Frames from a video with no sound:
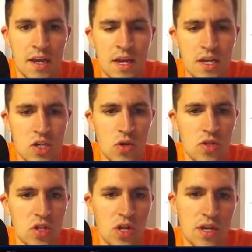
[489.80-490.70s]
So as
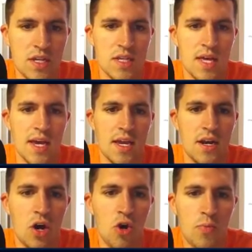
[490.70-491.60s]
long as that can
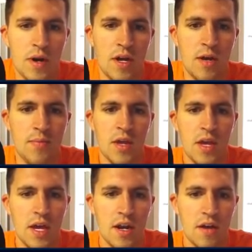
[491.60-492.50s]
open up
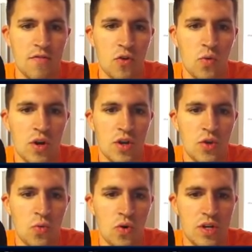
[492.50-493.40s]
enough to where you
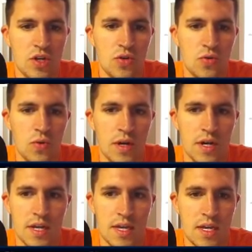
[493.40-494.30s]
want to
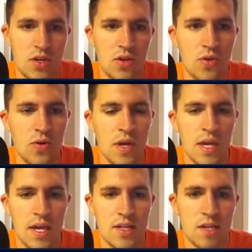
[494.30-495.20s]
get to,
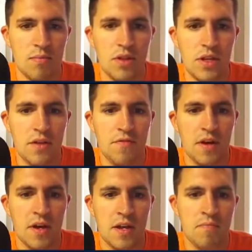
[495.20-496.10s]
it's completely
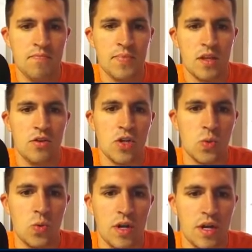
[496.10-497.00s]
fine. You just
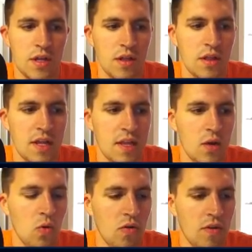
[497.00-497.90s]
want to let that
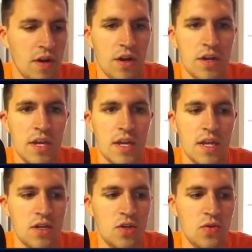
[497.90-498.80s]
wall wrecker get
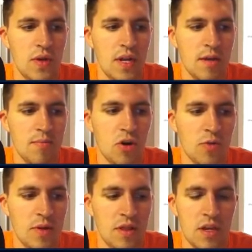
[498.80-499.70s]
into any
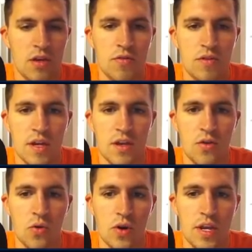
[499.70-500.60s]
compartment that you think
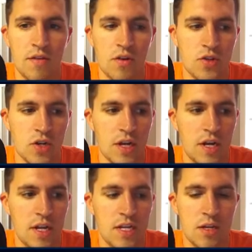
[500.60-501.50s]
your heroes are going to
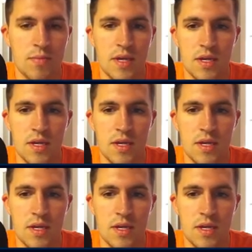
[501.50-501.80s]
need to be.